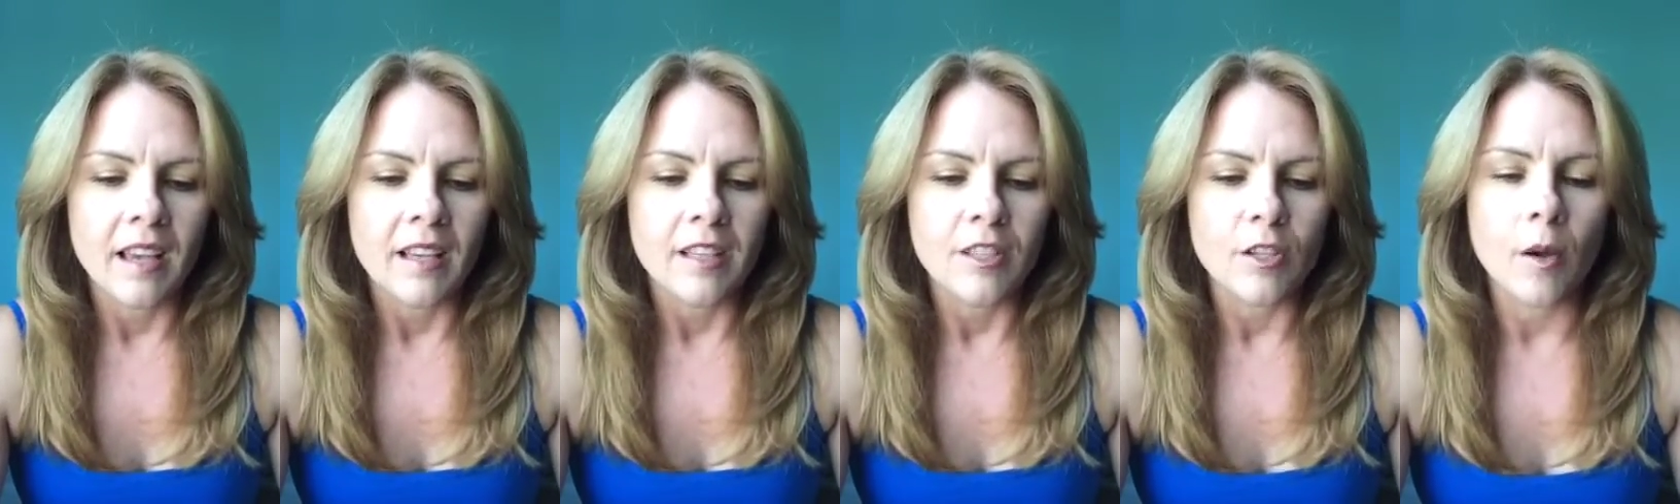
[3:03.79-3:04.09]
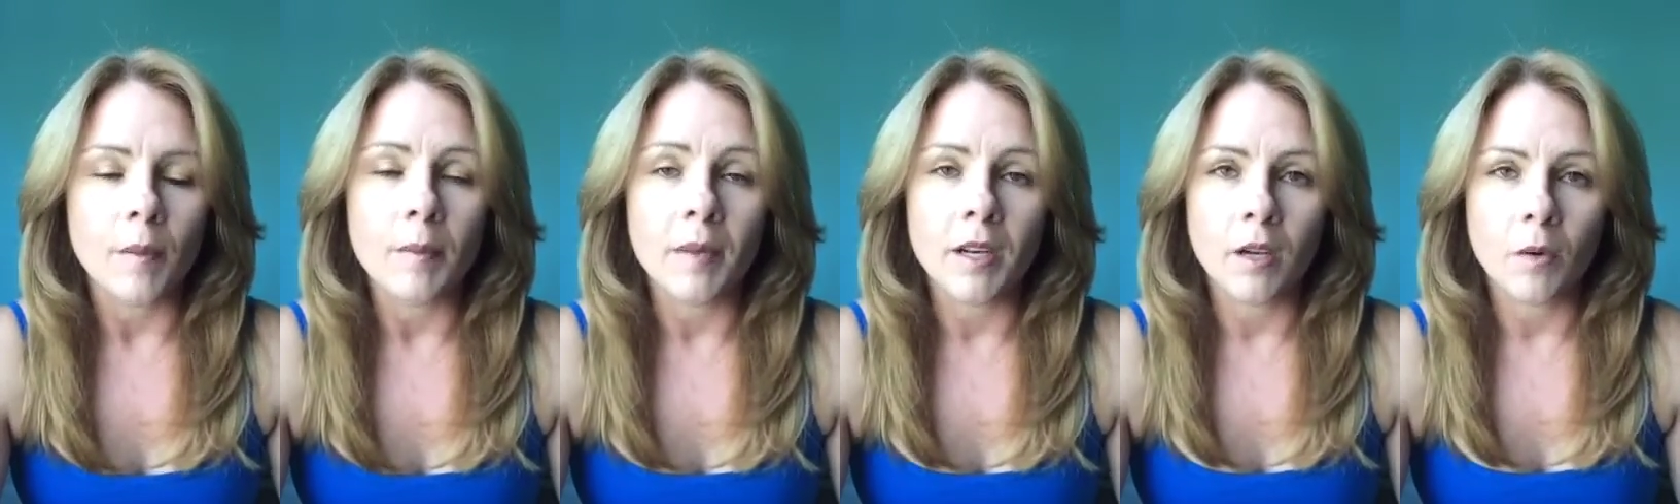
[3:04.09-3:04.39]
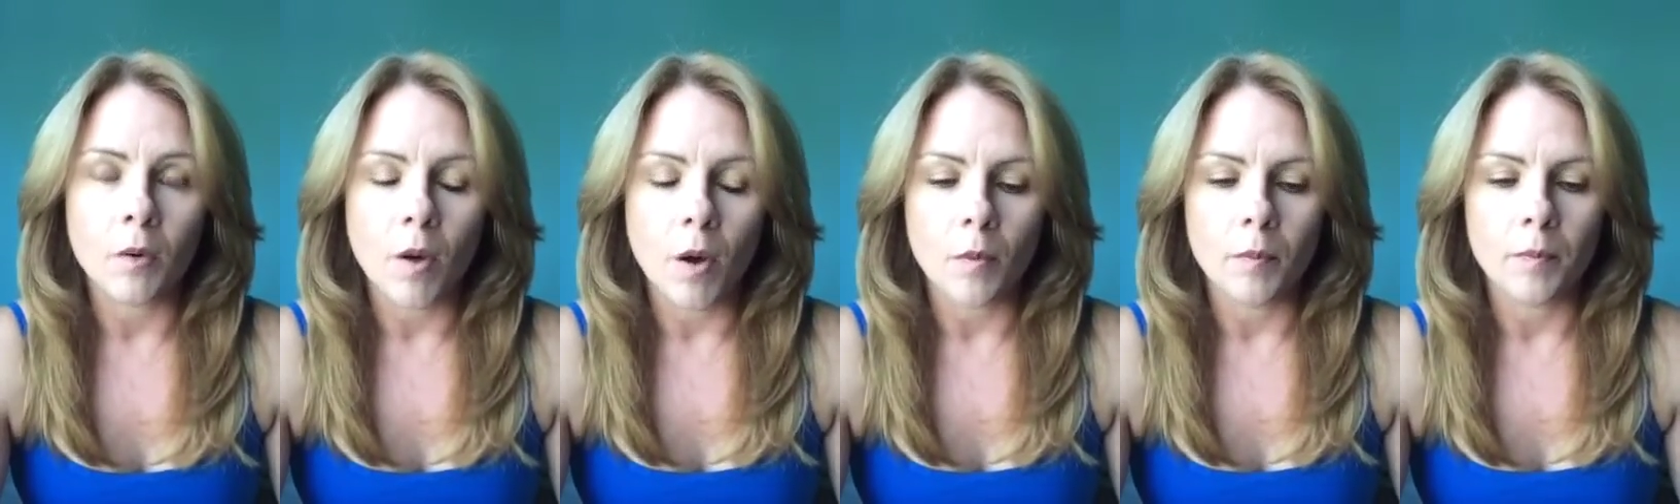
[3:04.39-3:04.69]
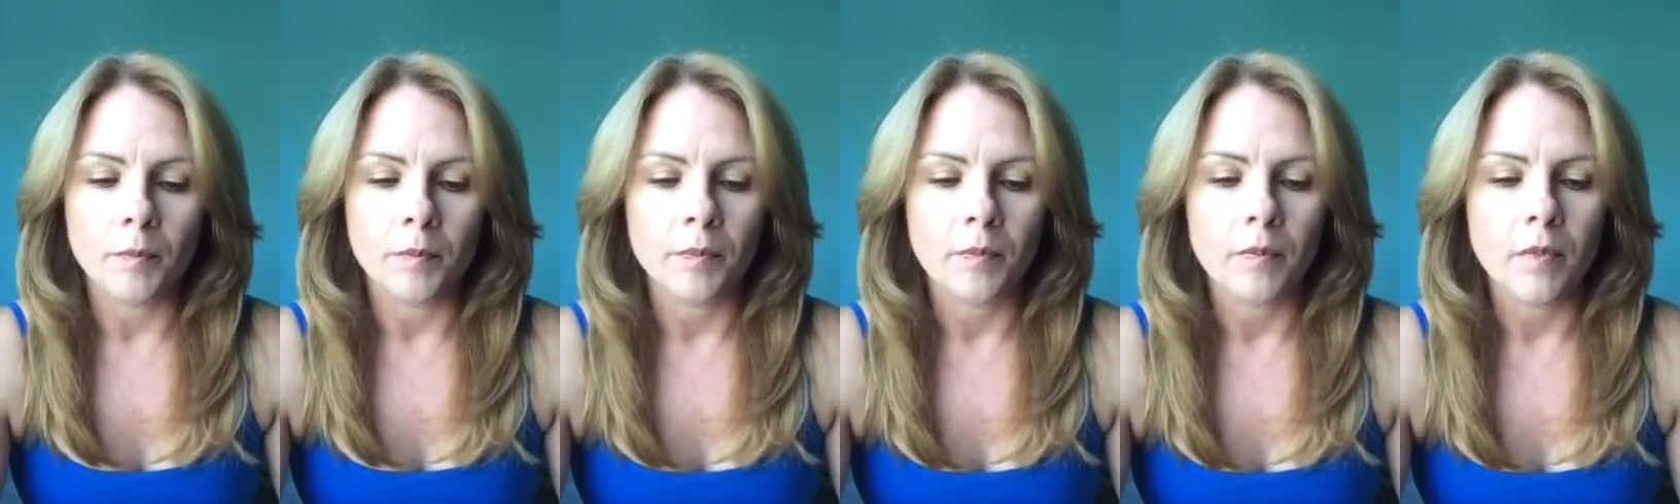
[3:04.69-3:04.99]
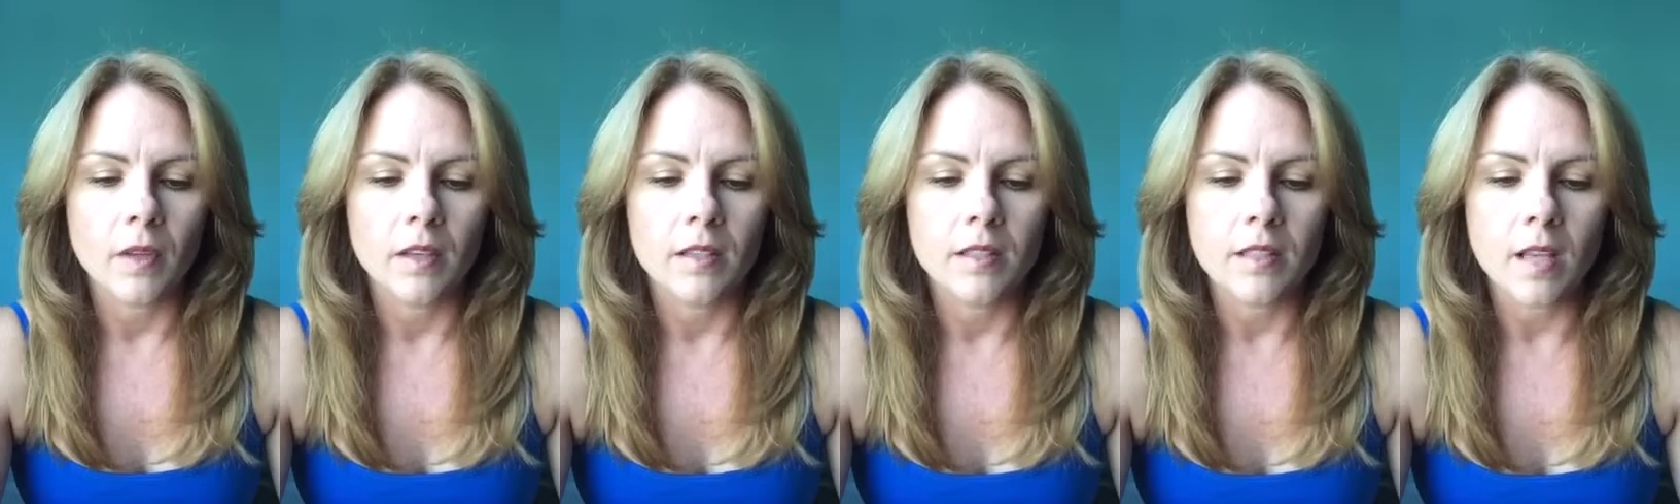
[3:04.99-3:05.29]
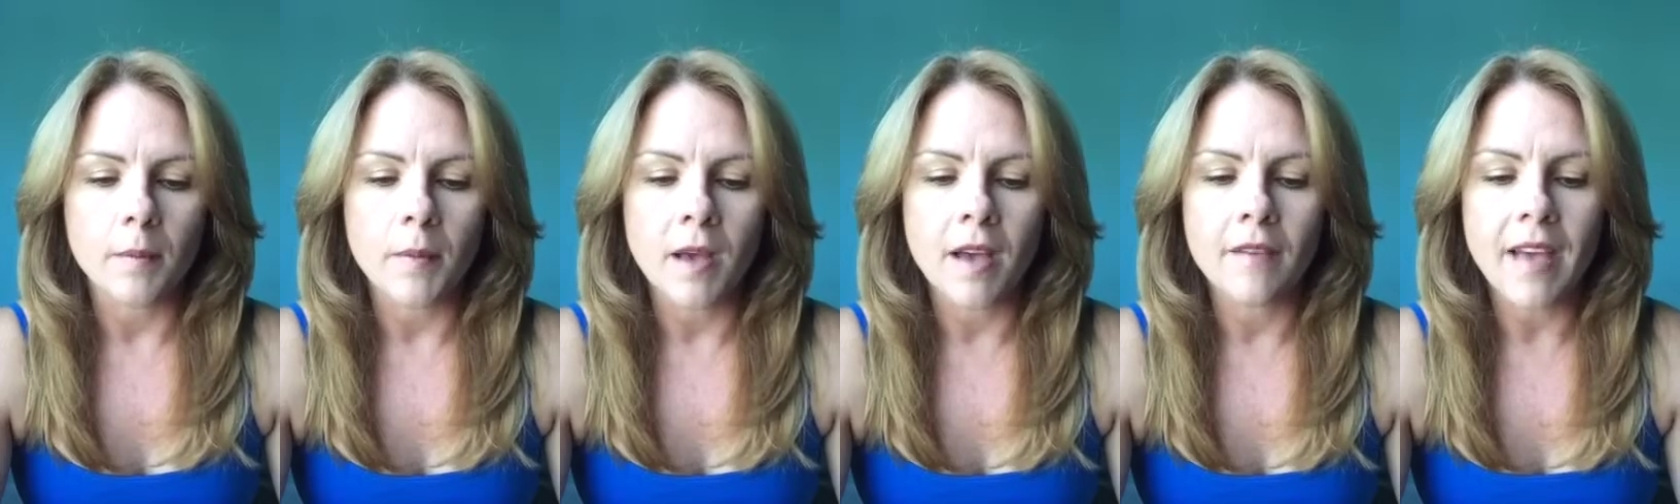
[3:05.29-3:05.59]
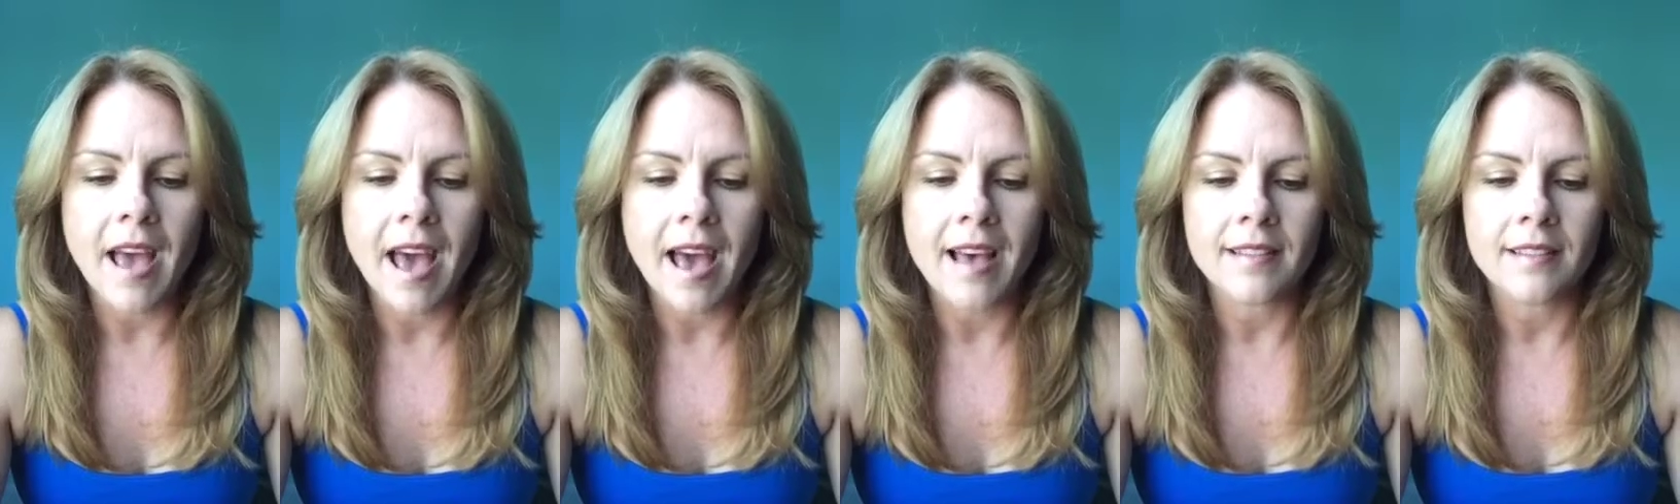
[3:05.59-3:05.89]
so I'm going to quote Some have
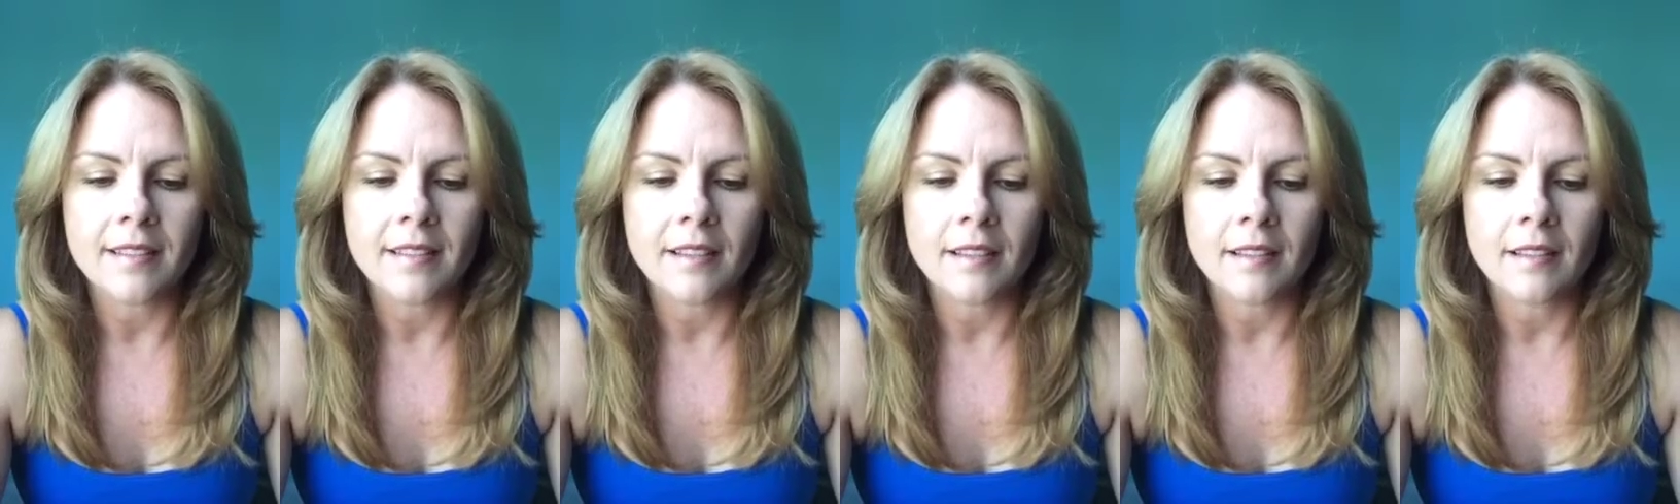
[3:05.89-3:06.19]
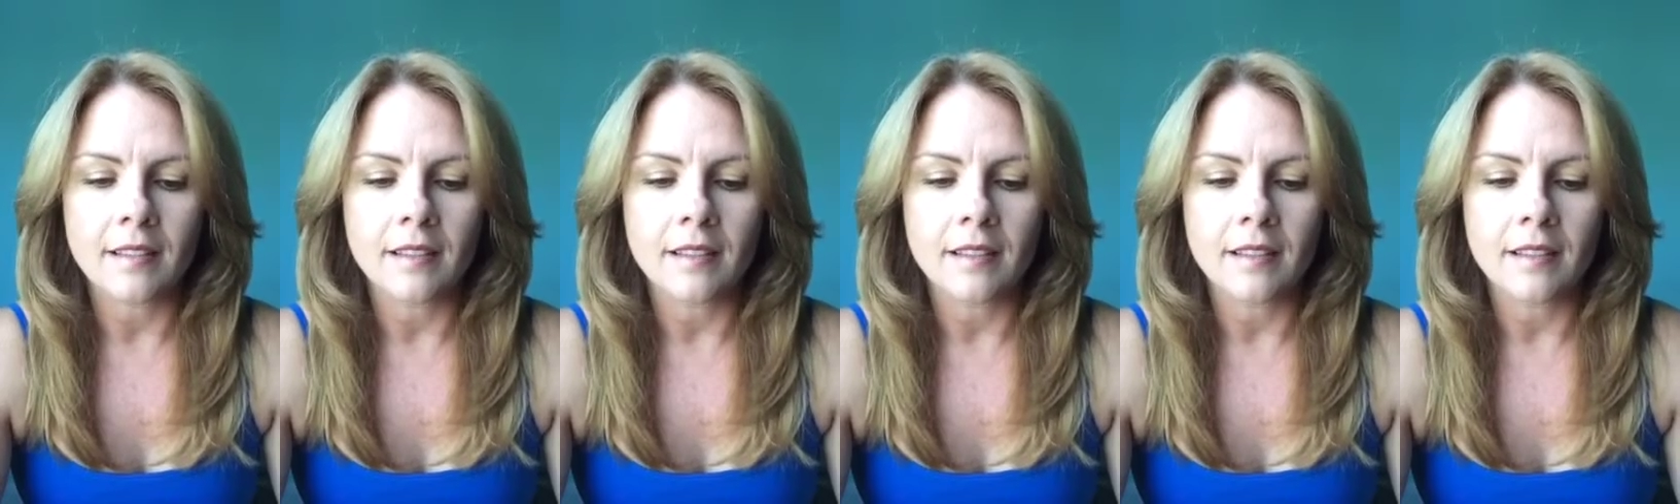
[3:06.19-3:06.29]
asked